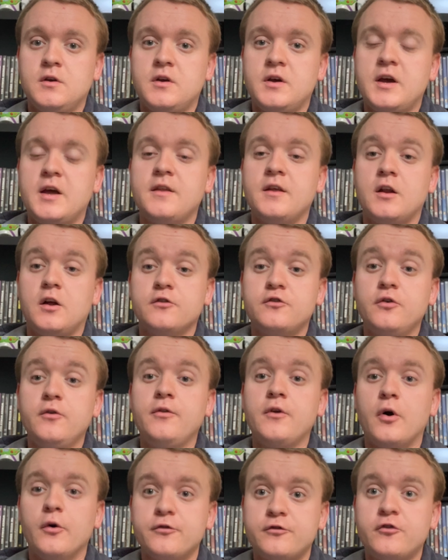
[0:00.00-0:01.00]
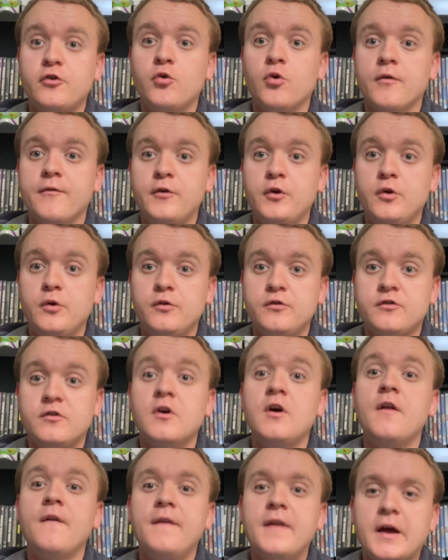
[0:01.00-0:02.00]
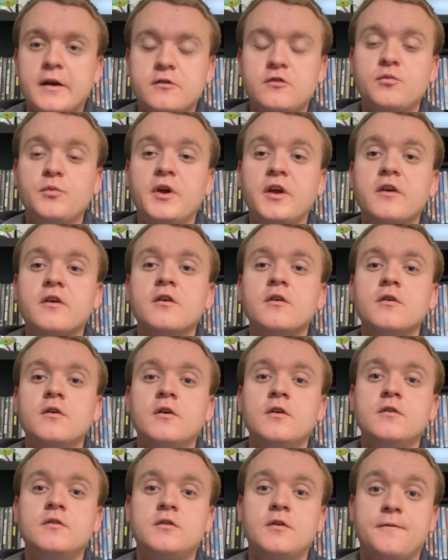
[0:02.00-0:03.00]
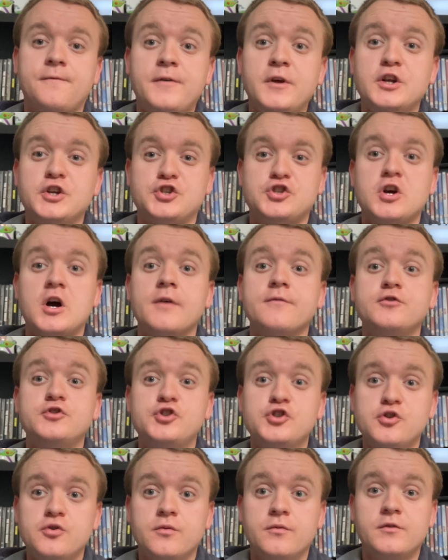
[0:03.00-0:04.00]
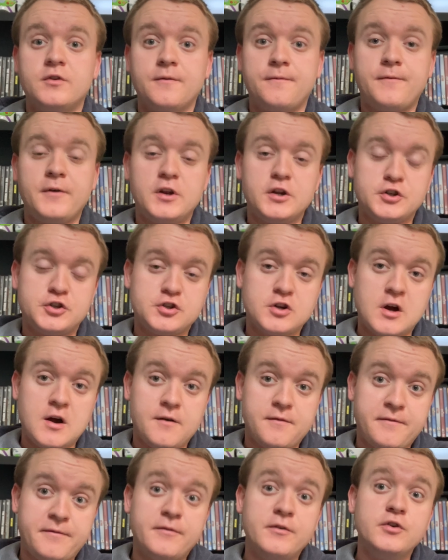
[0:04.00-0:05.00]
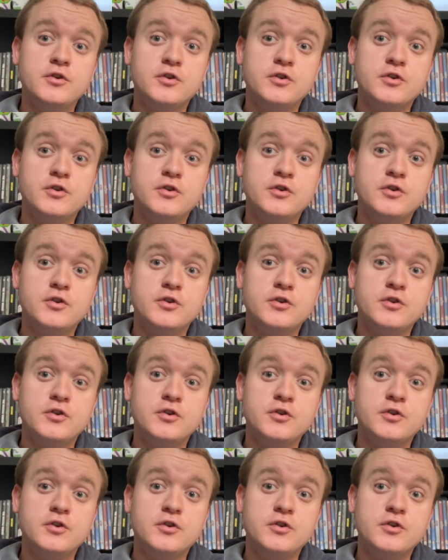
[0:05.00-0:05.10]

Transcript: And then I'll do those two reviews next week to finish off June, to finish off